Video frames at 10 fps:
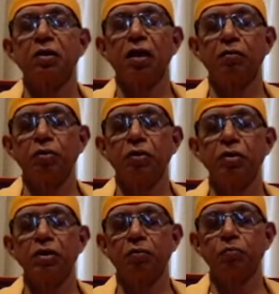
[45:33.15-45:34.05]
I'm
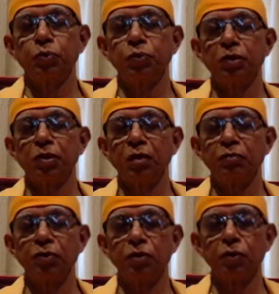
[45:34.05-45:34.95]
rich, I'm poor,
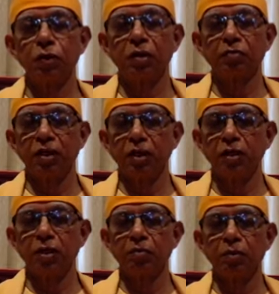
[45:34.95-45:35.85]
I'm old, I'm
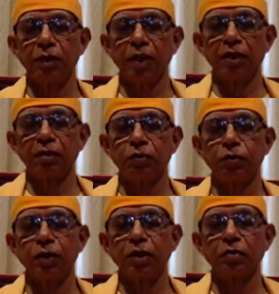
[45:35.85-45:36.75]
young, I'm man, I'm
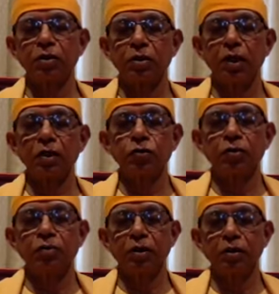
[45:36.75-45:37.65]
woman, I'm a sadhu,
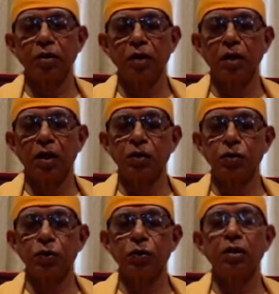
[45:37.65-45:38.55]
I'm a
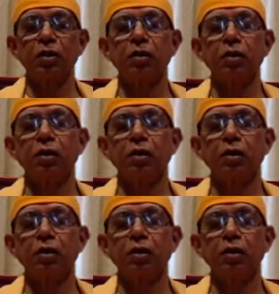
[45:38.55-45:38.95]
householder.